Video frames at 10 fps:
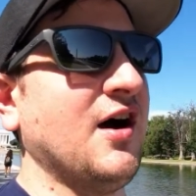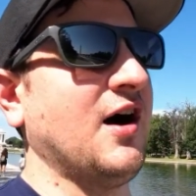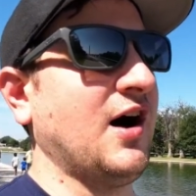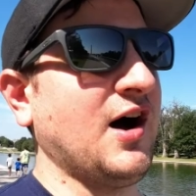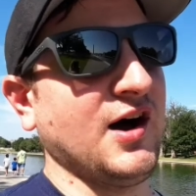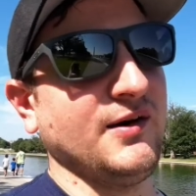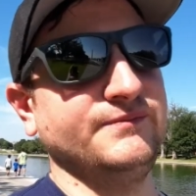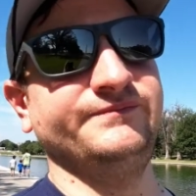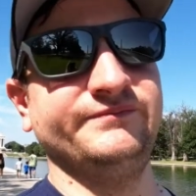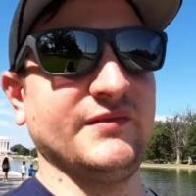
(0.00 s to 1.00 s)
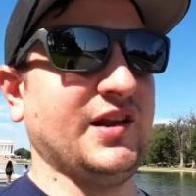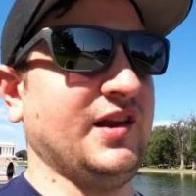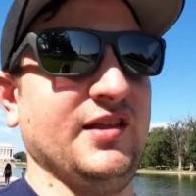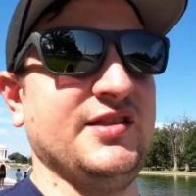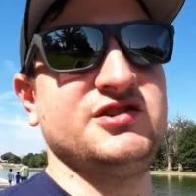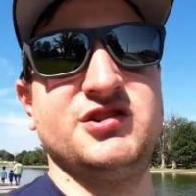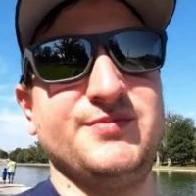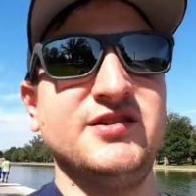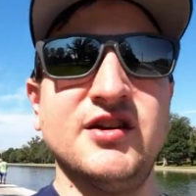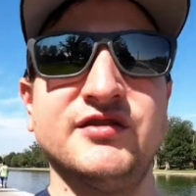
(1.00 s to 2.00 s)
And that should
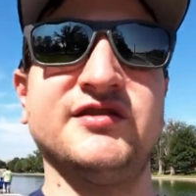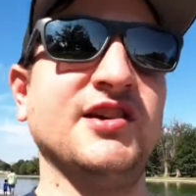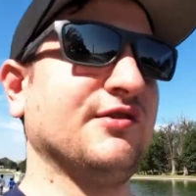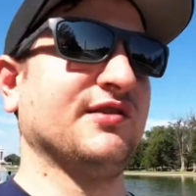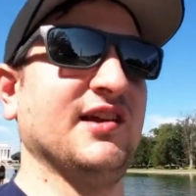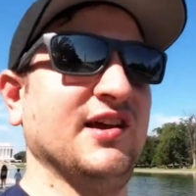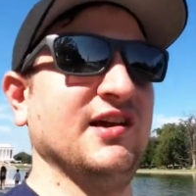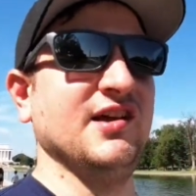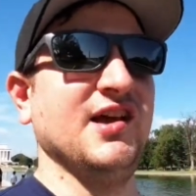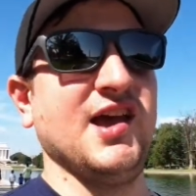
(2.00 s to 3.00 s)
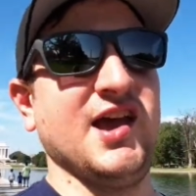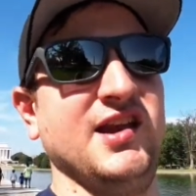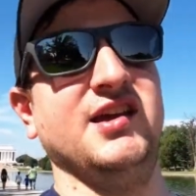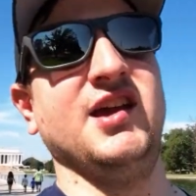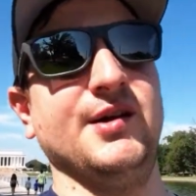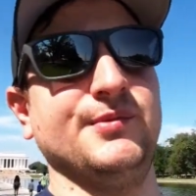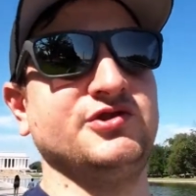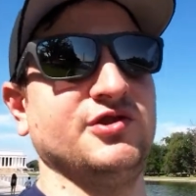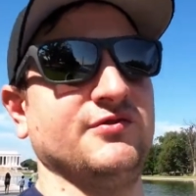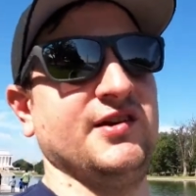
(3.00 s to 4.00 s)
be no secret to any
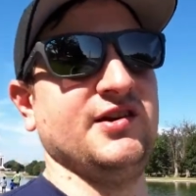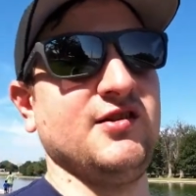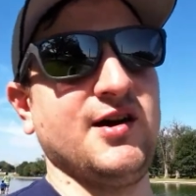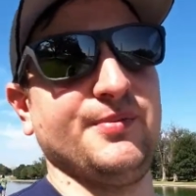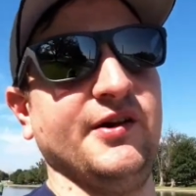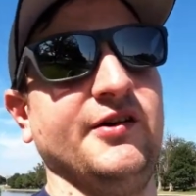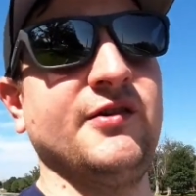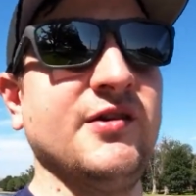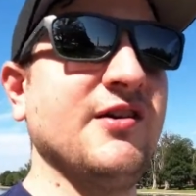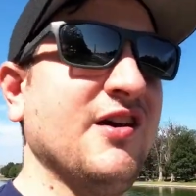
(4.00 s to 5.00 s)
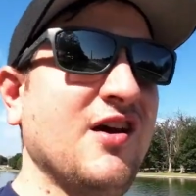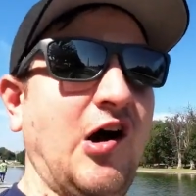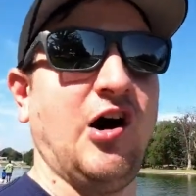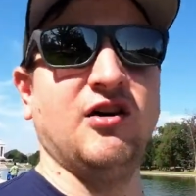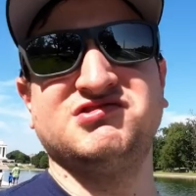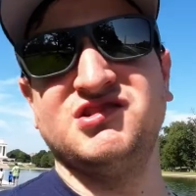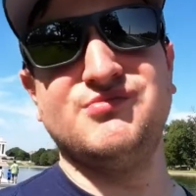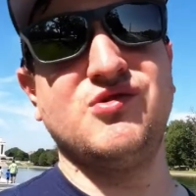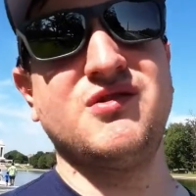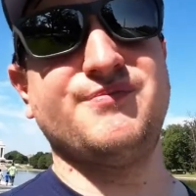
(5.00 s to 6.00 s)
amateur radio operator. Also,
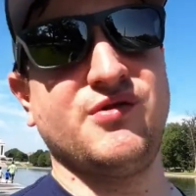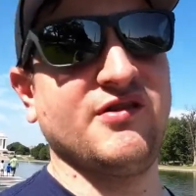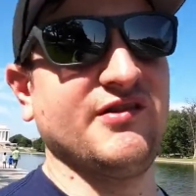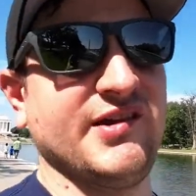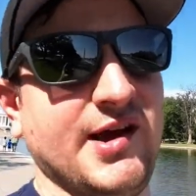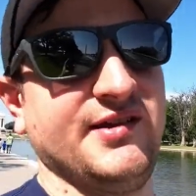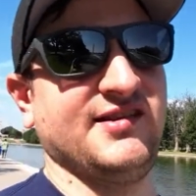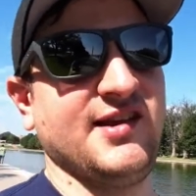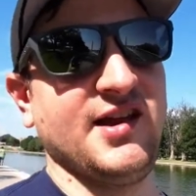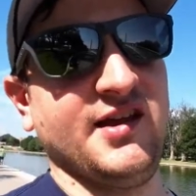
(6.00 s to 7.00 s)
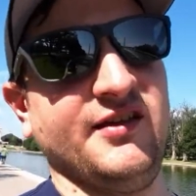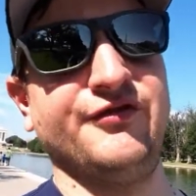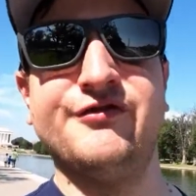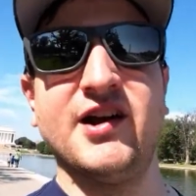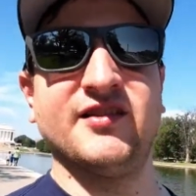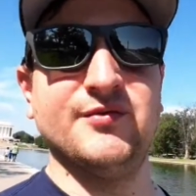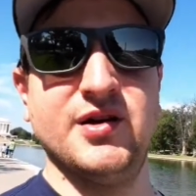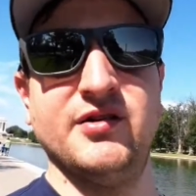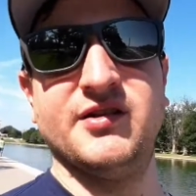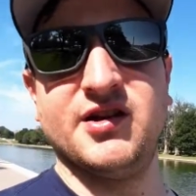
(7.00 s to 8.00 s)
more importantly, I would say, is
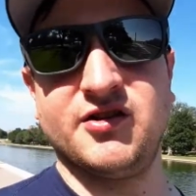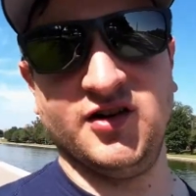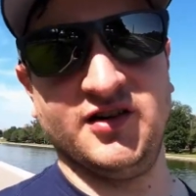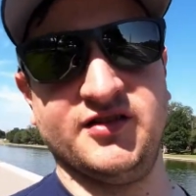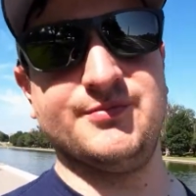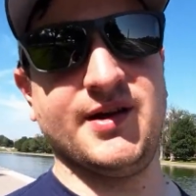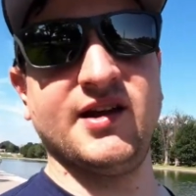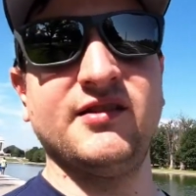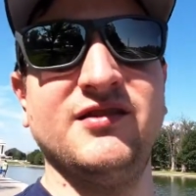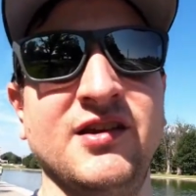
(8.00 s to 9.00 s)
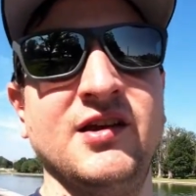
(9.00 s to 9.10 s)
flexibility across the bands.